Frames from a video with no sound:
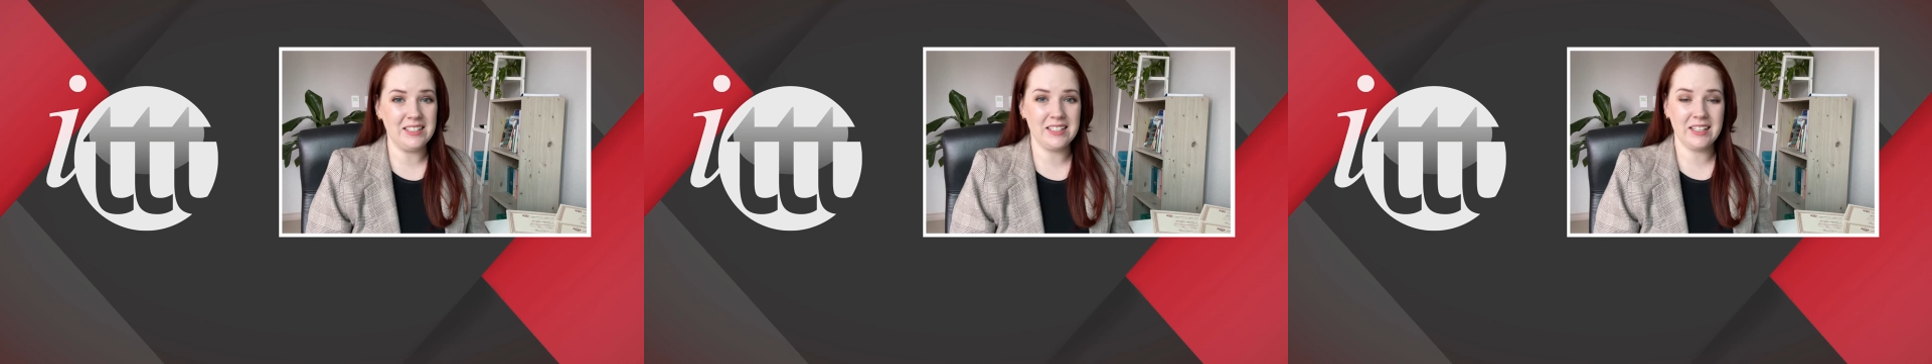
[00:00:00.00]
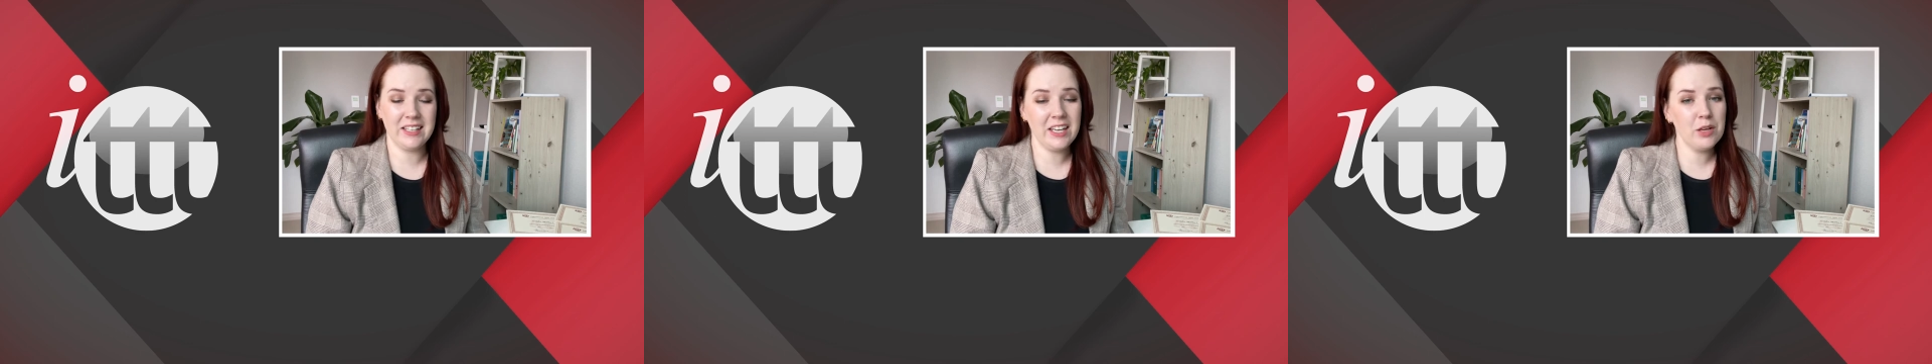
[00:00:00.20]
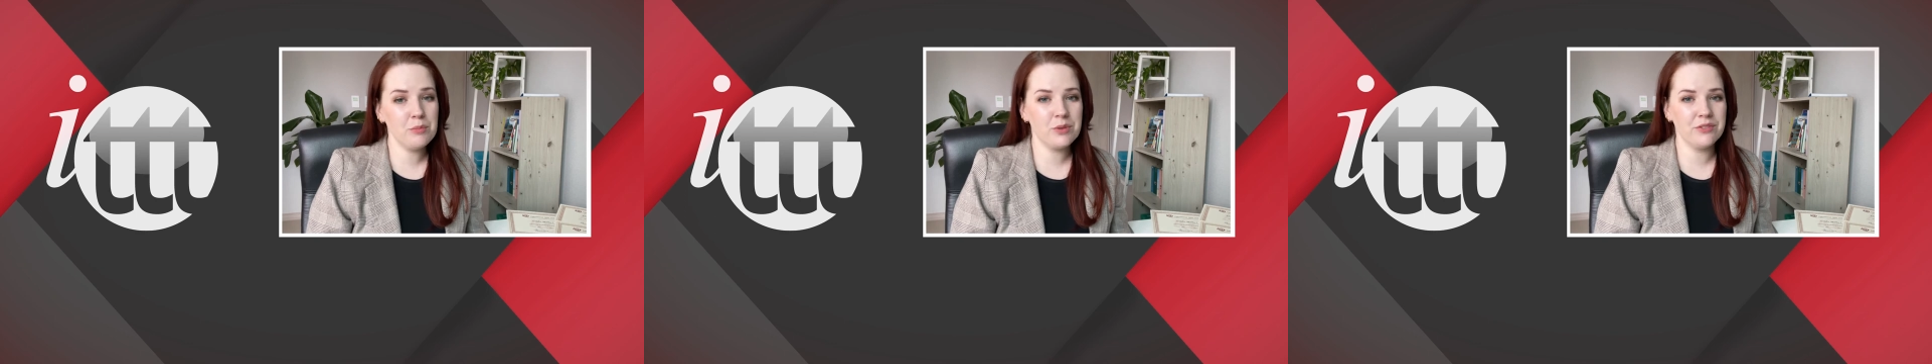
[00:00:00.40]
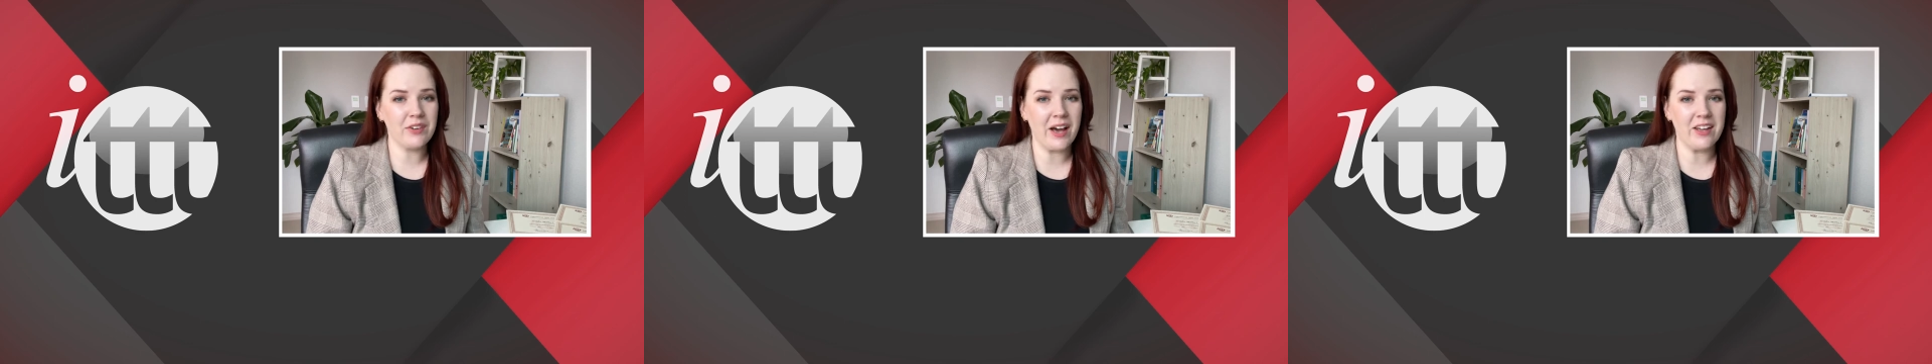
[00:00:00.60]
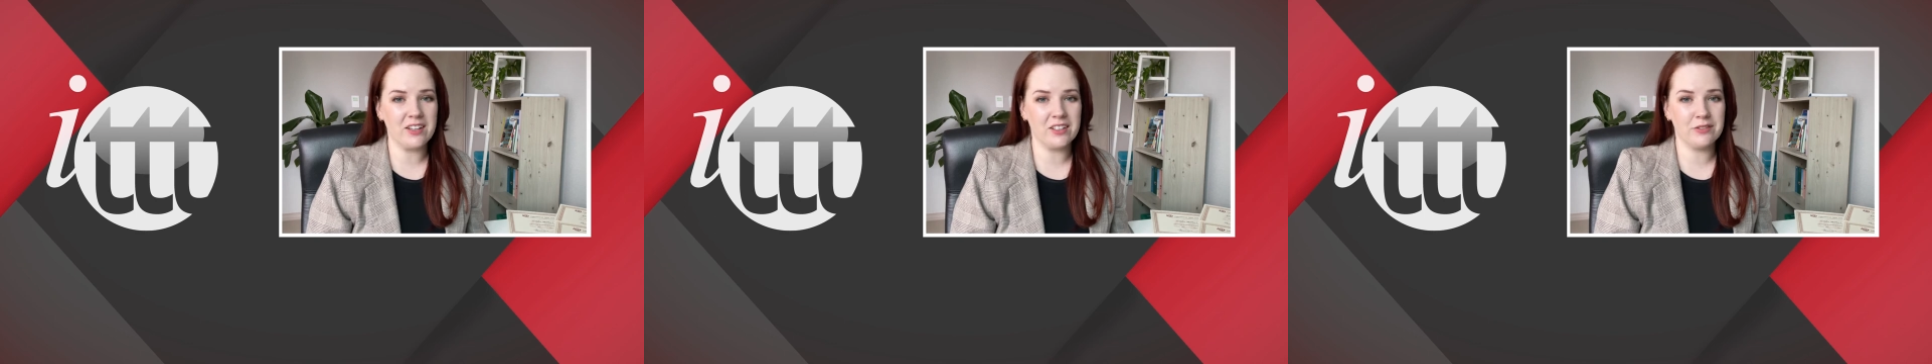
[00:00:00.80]
the leading
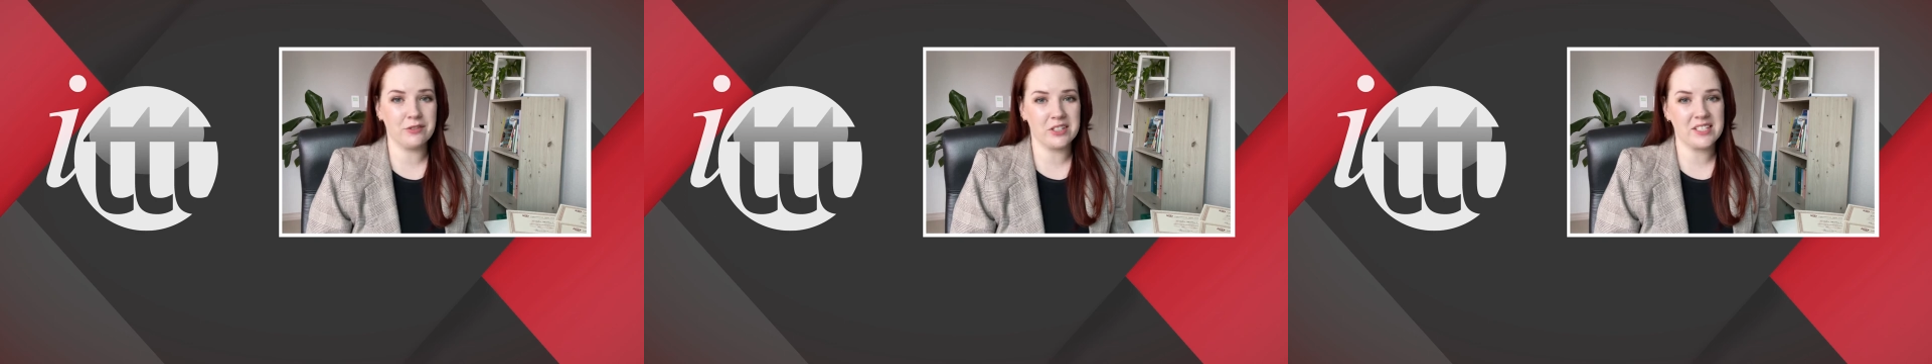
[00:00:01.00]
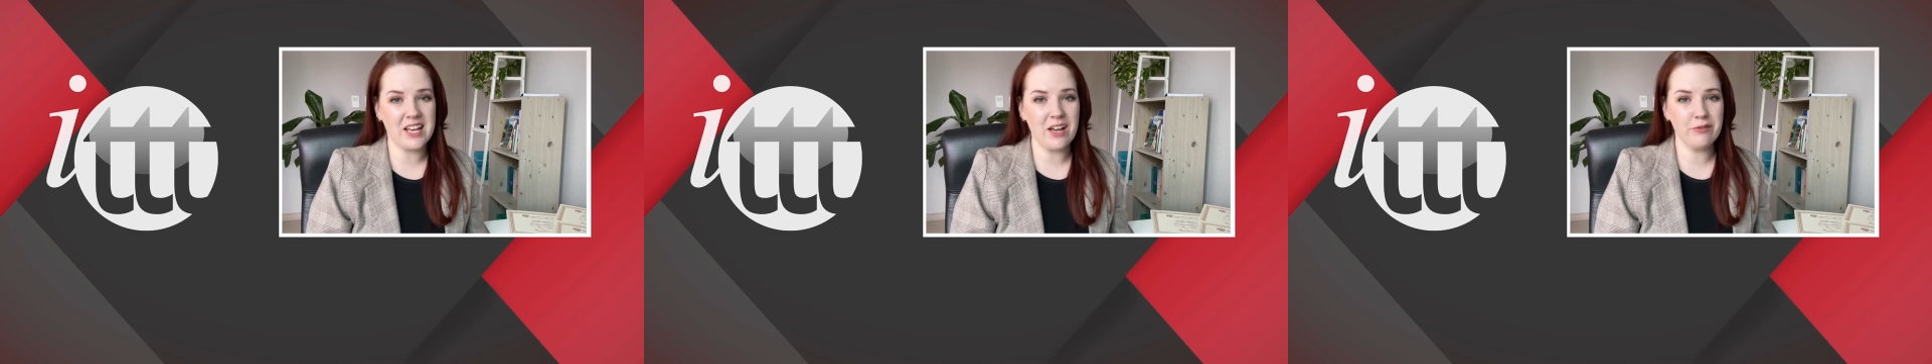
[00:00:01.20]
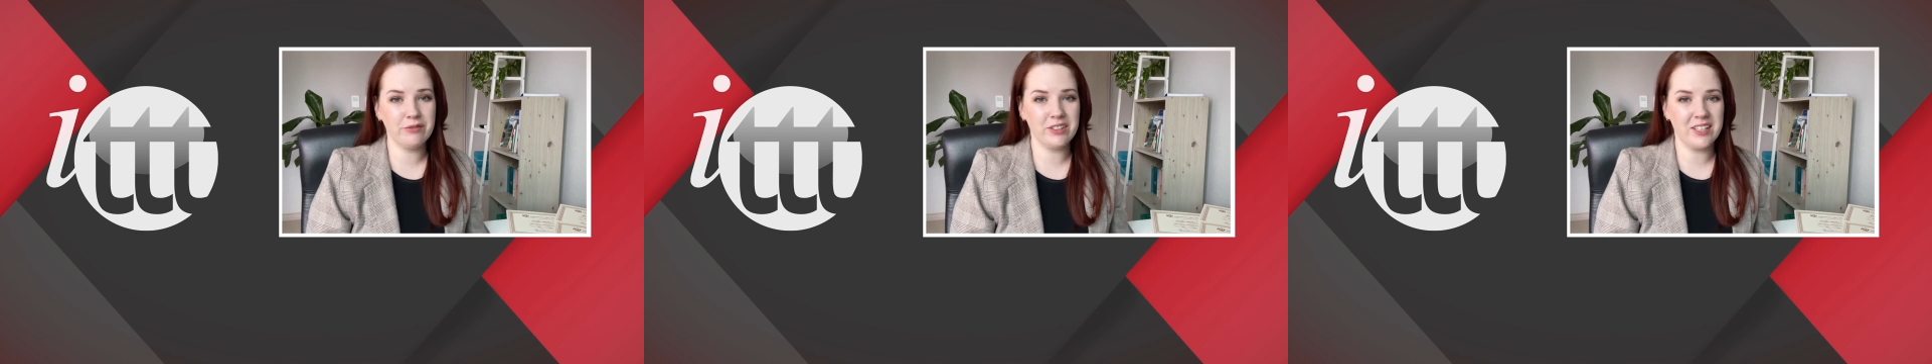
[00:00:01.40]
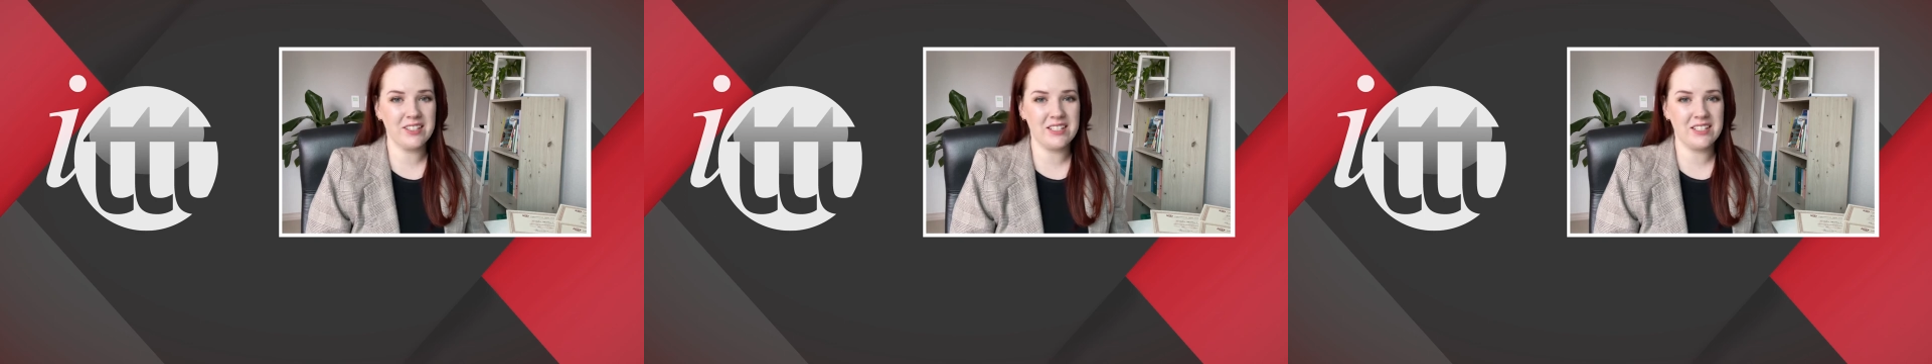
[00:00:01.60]
provider for TEFL